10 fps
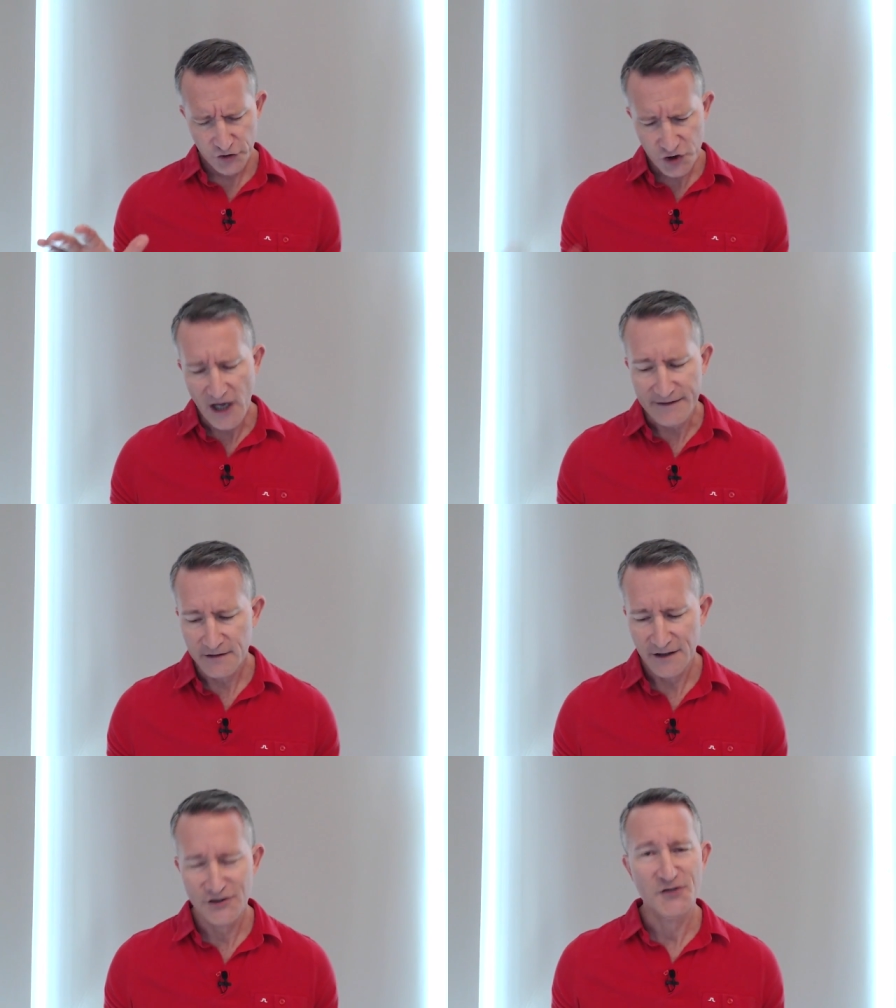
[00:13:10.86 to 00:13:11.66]

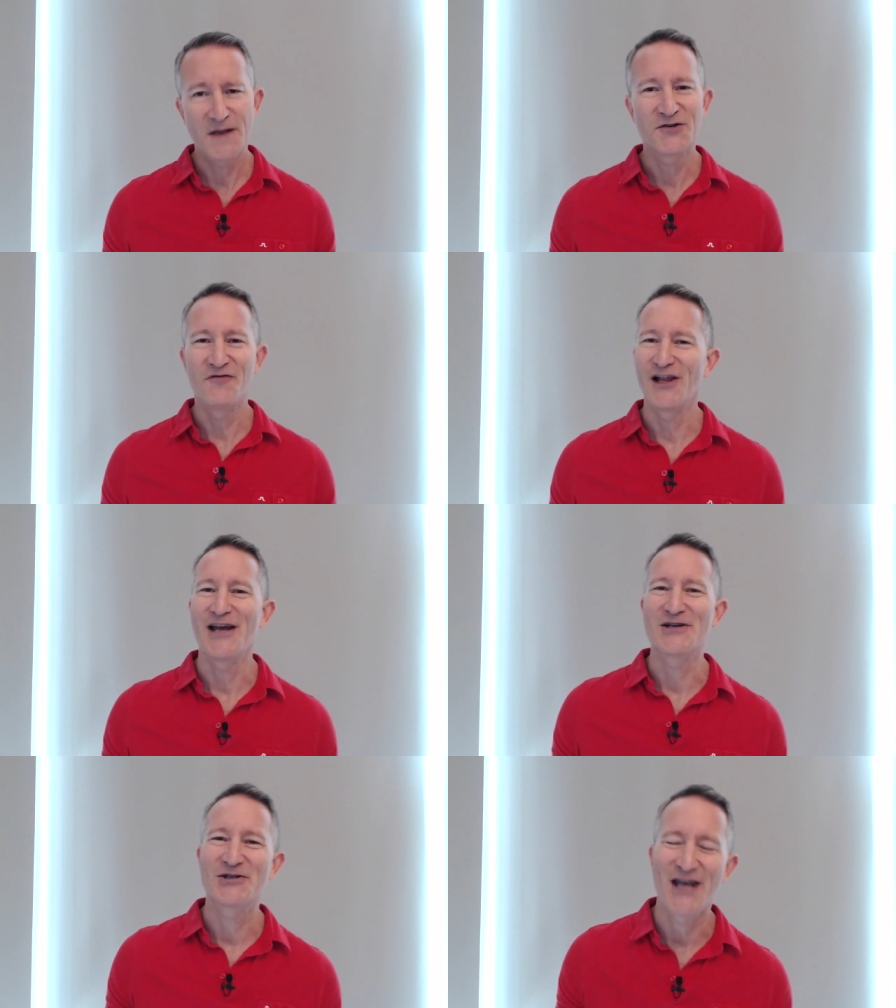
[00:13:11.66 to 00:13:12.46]
shit. It just makes you feel
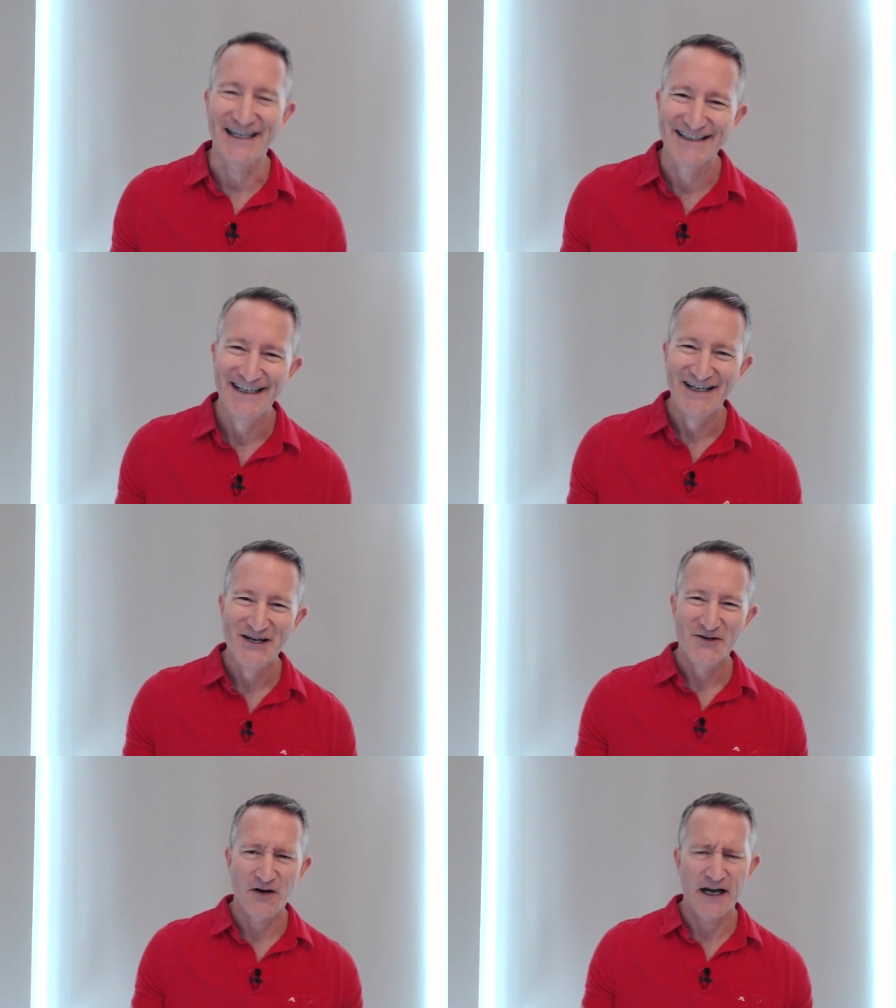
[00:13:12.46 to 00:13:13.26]
like shit,
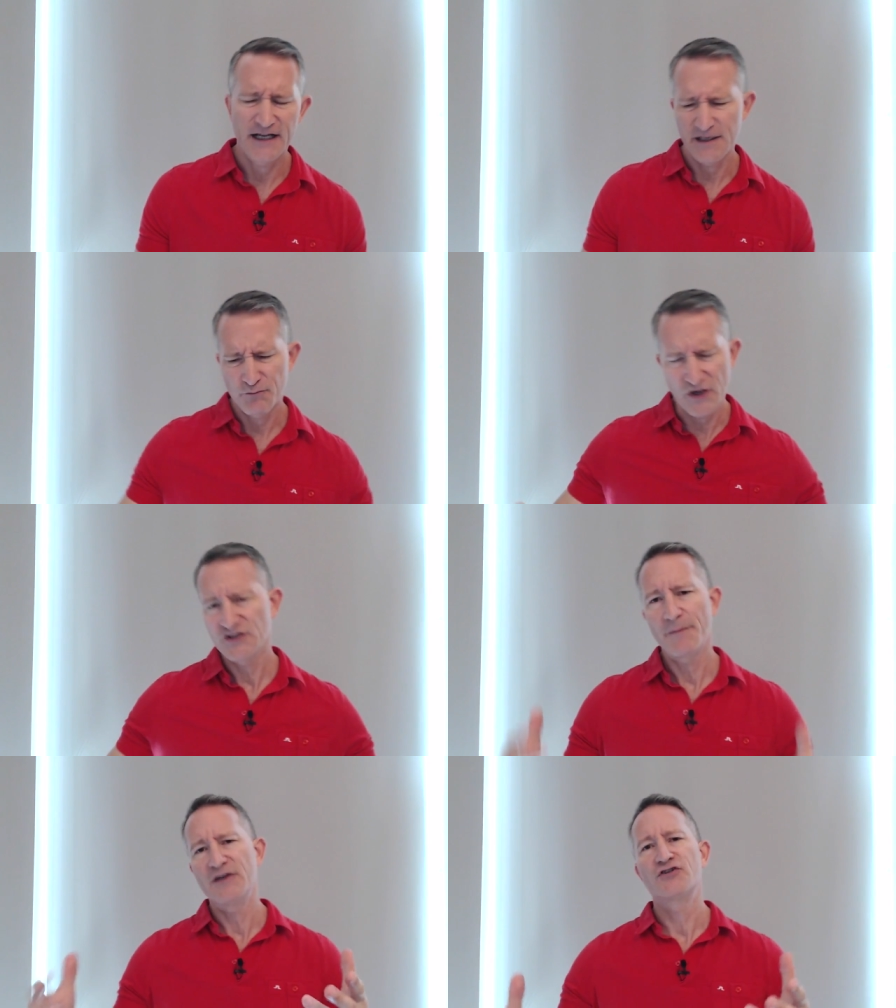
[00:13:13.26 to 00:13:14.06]
right? It
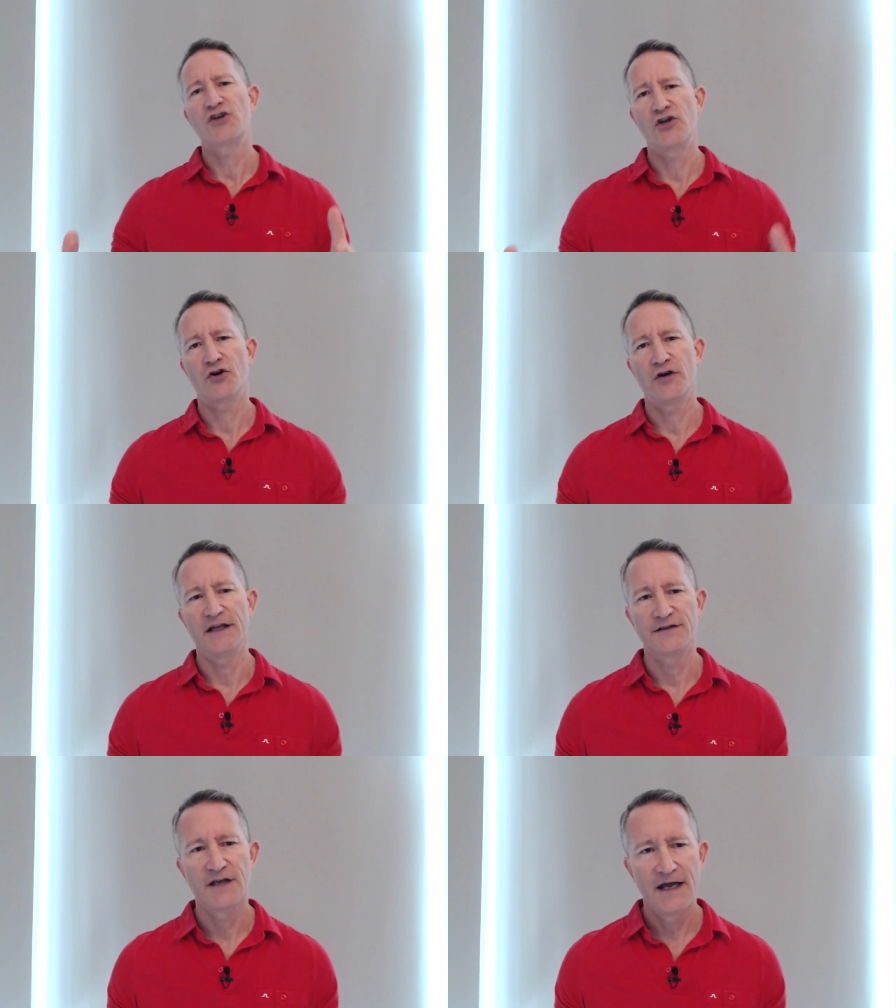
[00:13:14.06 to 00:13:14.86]
brings up
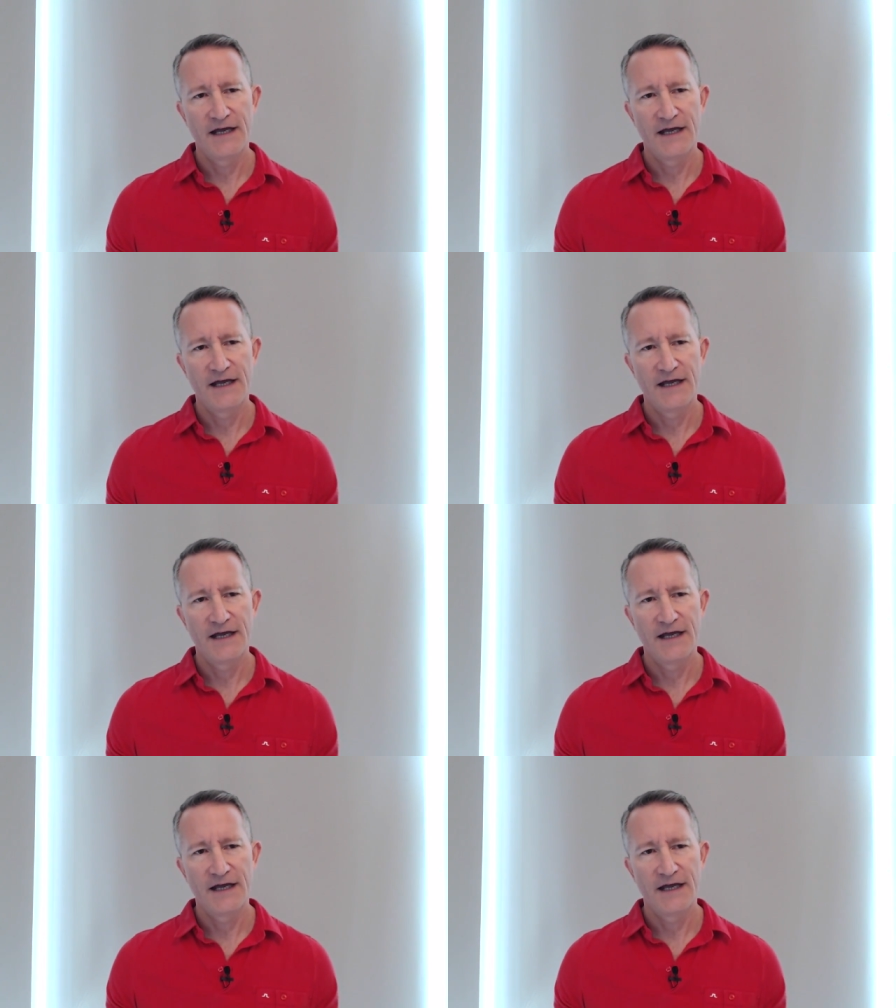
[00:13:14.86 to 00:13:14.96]
insecurities.